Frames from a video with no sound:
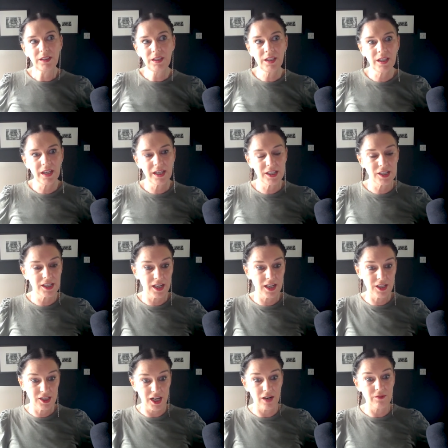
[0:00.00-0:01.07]
a, a
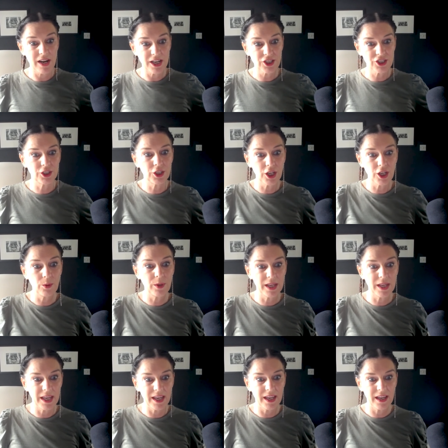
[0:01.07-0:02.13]
direction, go
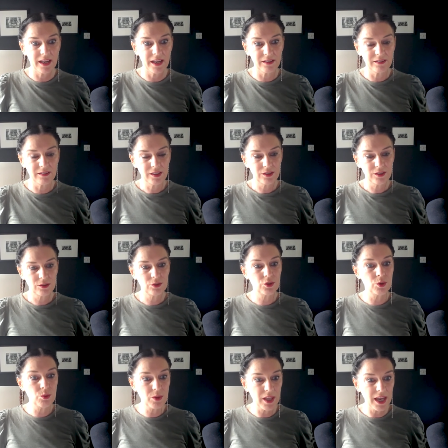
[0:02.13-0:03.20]
here,
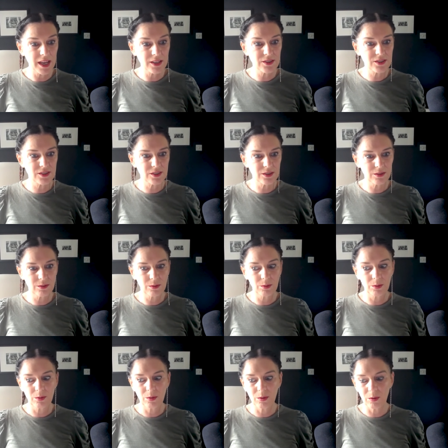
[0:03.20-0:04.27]
do this,
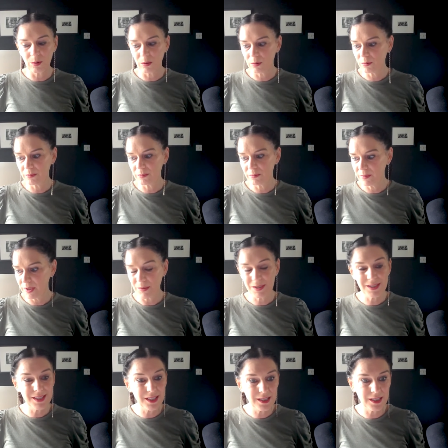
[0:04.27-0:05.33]
or you know,
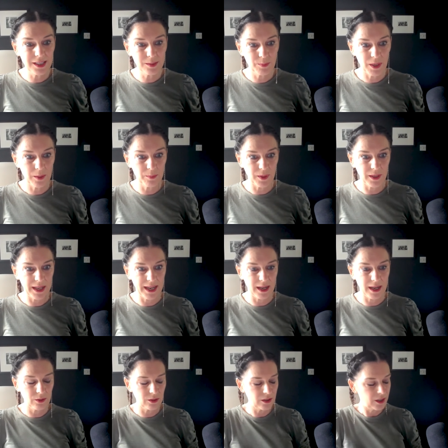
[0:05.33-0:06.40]
seek these people
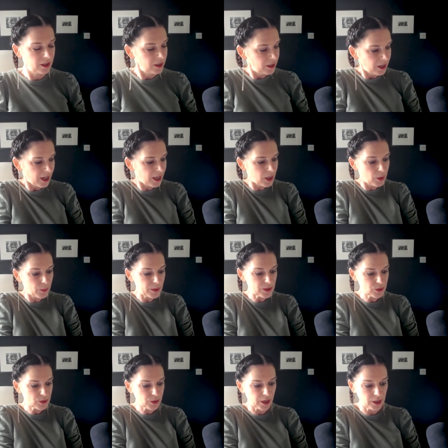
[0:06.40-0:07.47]
out I'll always
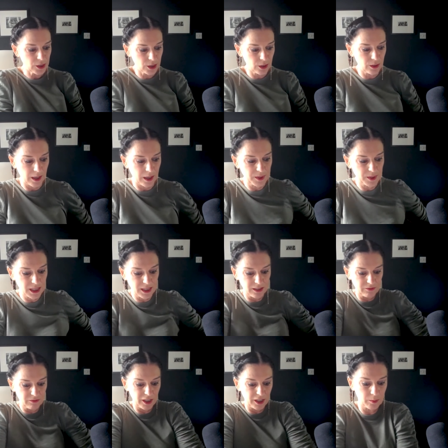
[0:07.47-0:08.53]
try and do that,
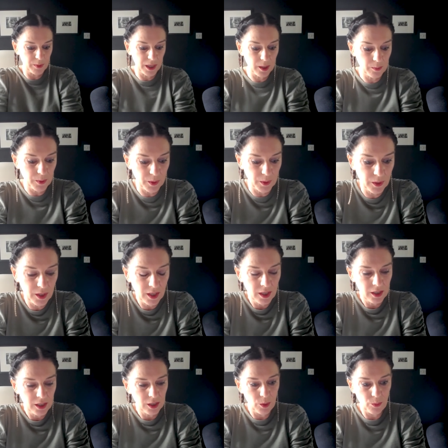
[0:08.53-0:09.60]
particularly for young people.
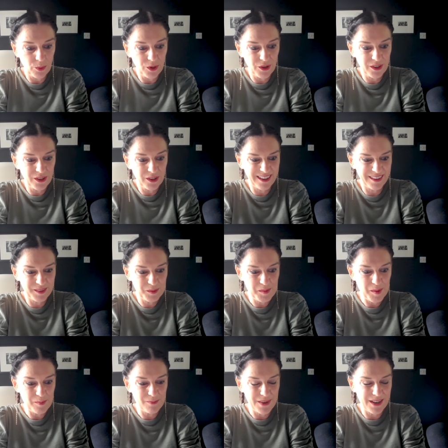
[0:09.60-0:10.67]
You know, one, I
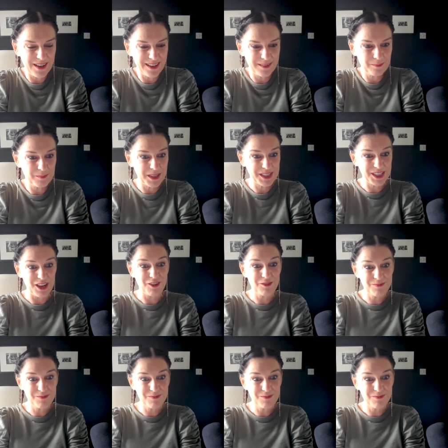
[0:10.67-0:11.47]
remember myself